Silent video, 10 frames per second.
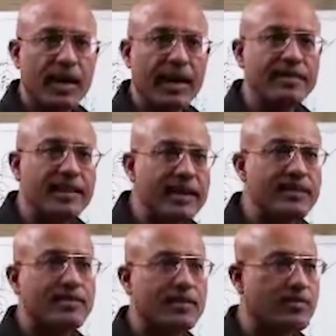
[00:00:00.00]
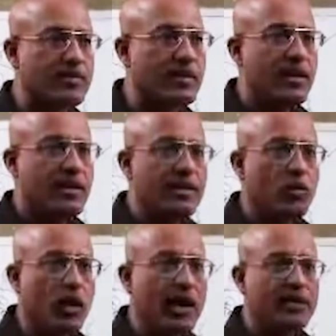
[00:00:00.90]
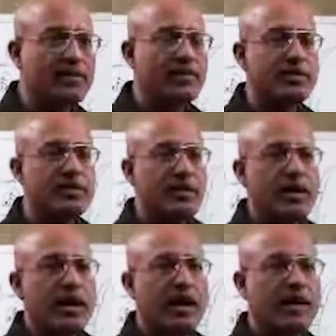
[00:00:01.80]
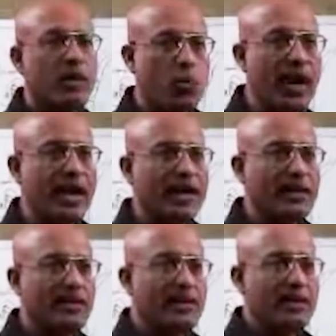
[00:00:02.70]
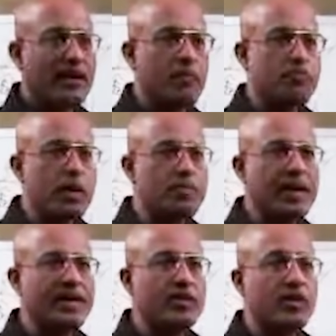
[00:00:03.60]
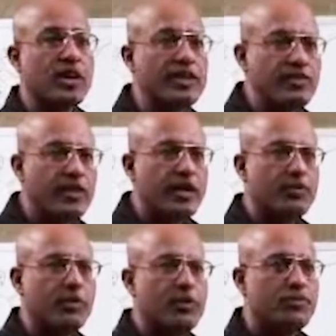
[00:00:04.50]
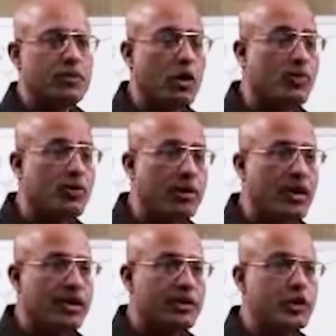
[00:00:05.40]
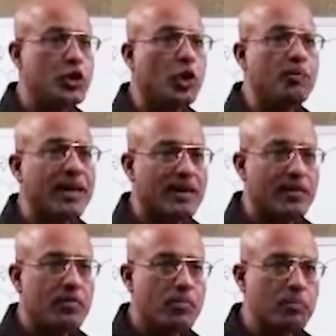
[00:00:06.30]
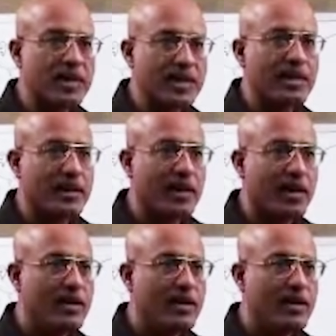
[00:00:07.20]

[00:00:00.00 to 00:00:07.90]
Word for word: and that is the reason the virus is in a way a permanent resident of, our, of our genomic material